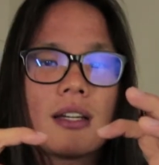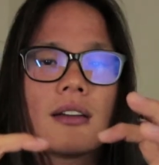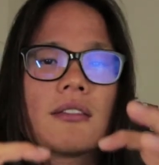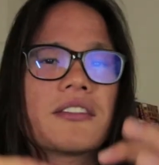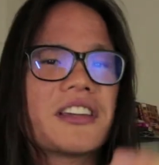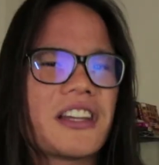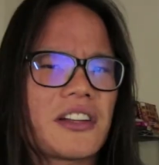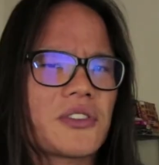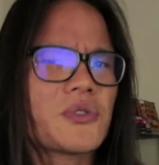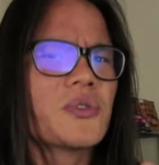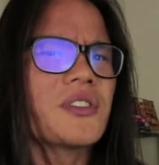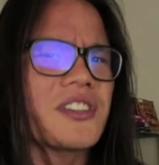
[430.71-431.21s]

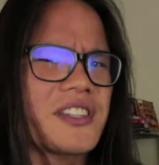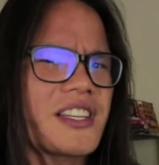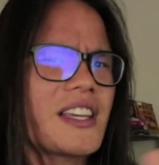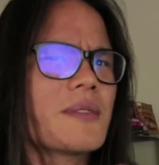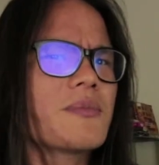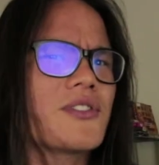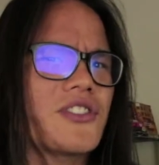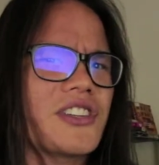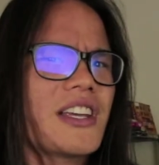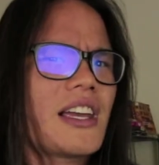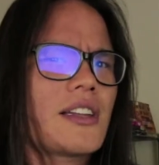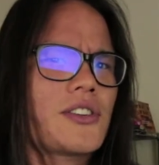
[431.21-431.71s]
Yeah, do the
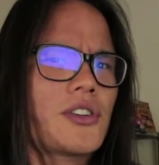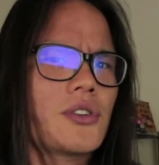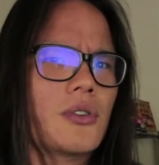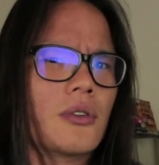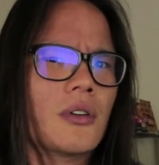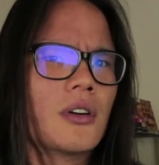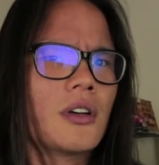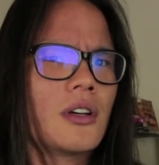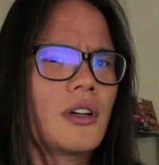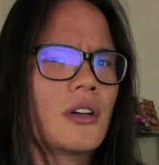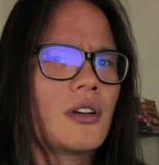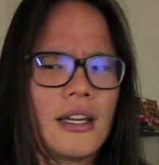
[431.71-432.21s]
same to that
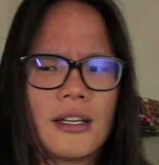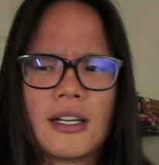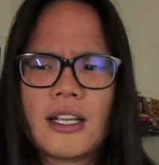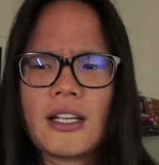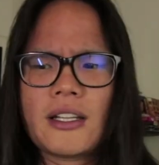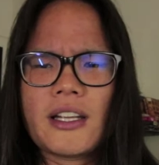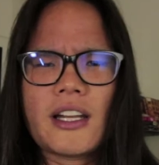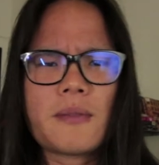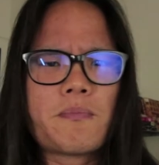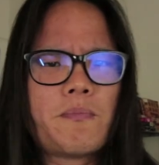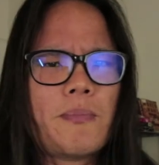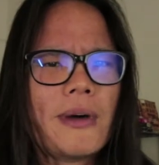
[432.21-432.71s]
too. And
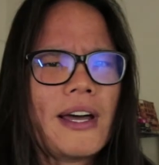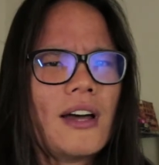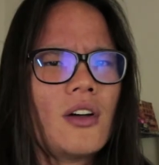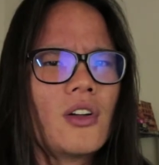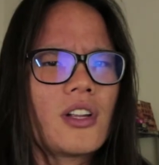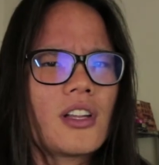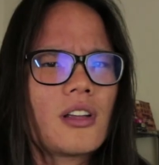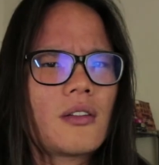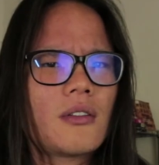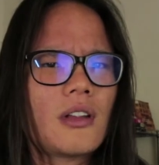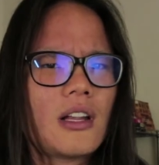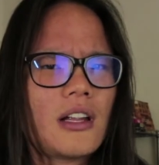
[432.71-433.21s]
then that bell
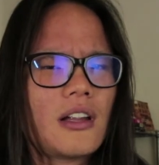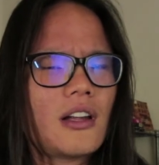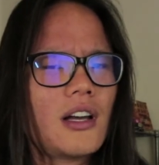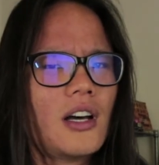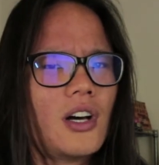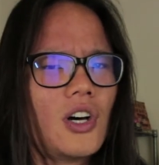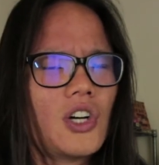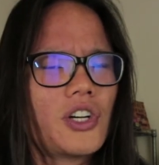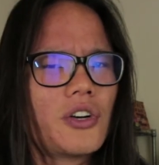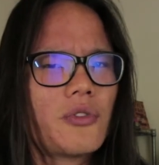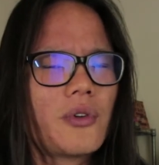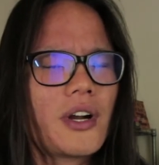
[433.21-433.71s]

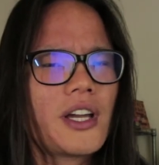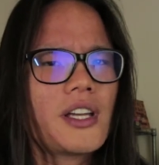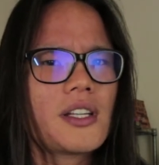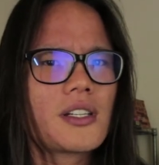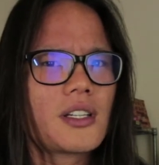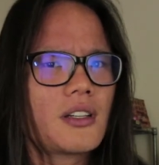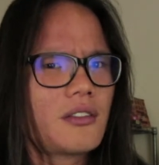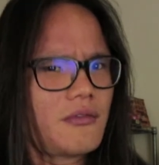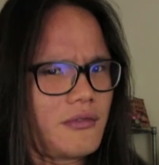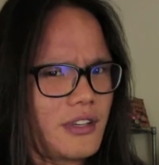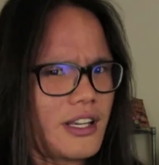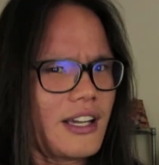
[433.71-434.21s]
on the right?
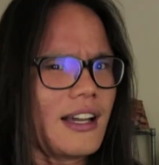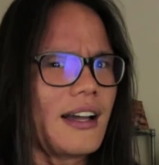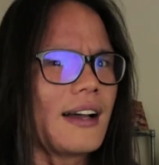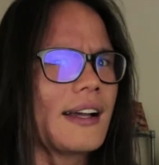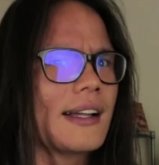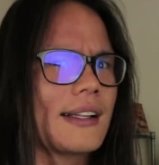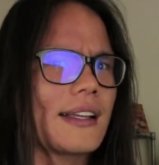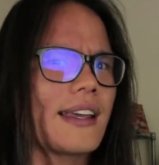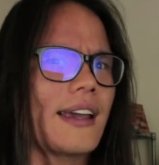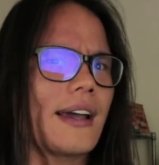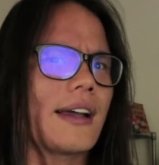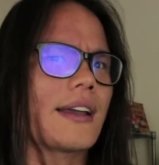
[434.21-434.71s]
Yeah,
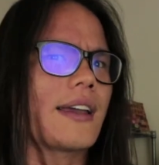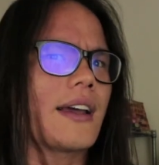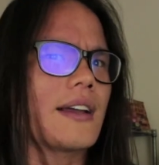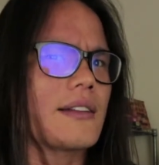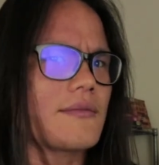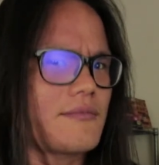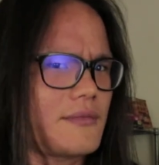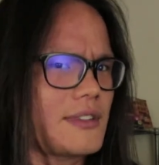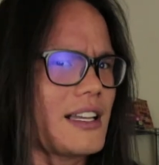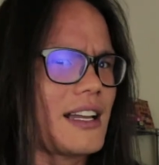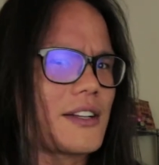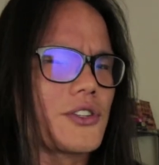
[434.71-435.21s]

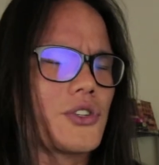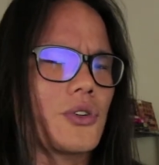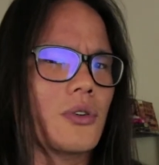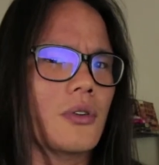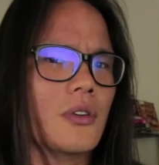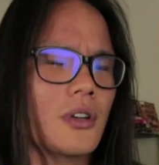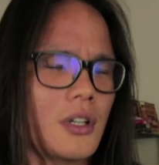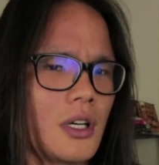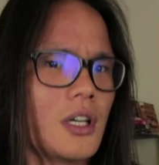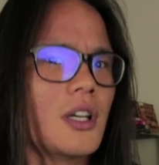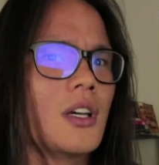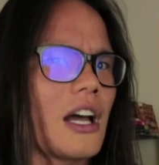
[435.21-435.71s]
that too.
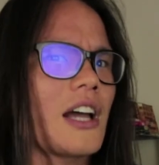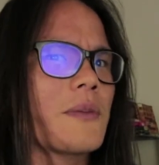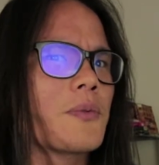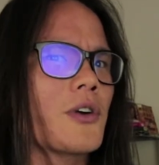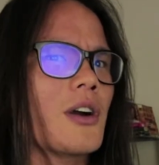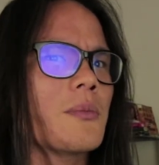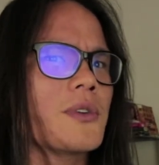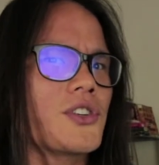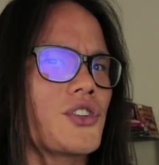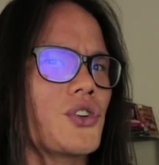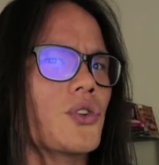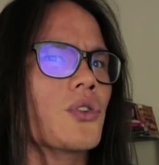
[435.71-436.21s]
I
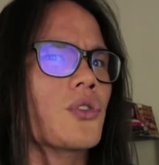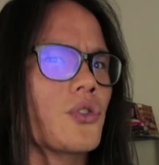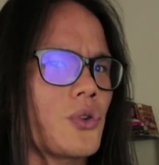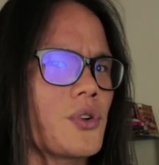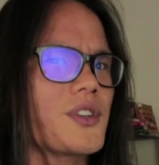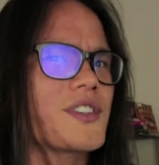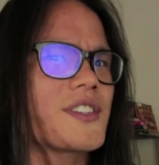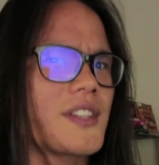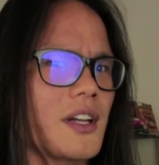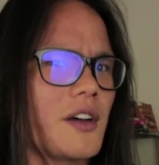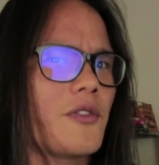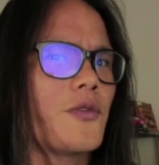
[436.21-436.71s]
promise you,
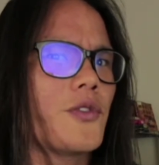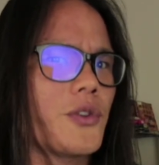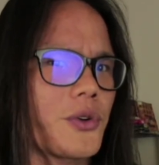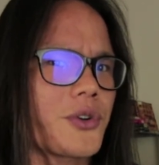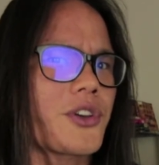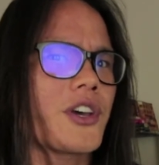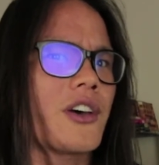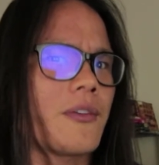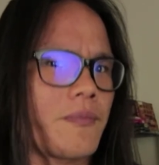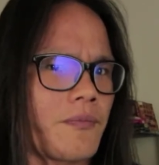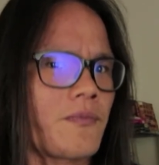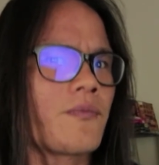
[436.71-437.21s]
good stuff will
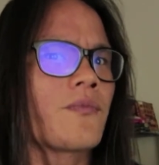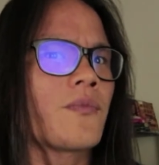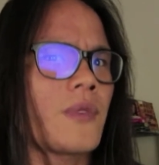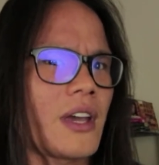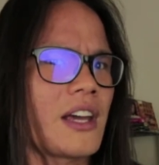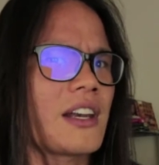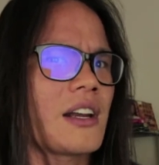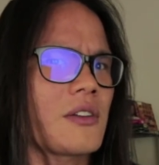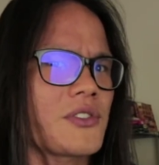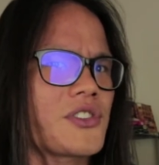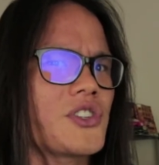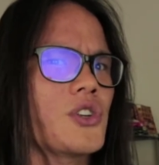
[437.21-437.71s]
come.
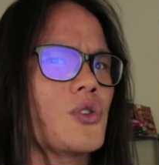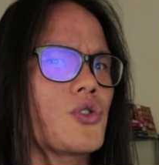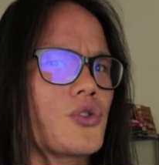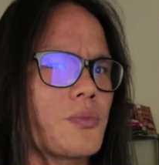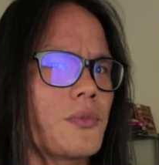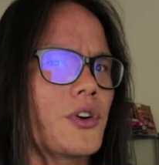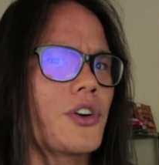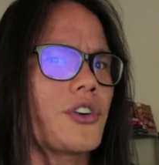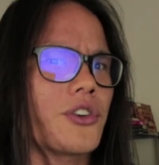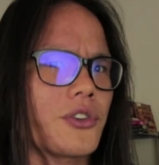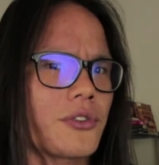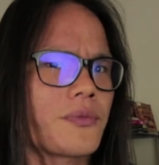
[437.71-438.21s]
And I'll see you
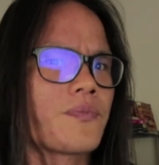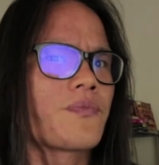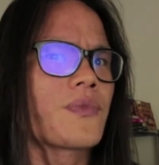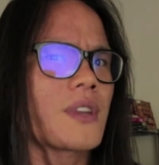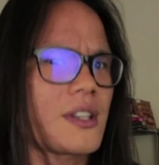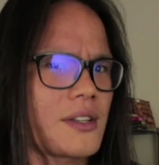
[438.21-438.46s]
tomorrow.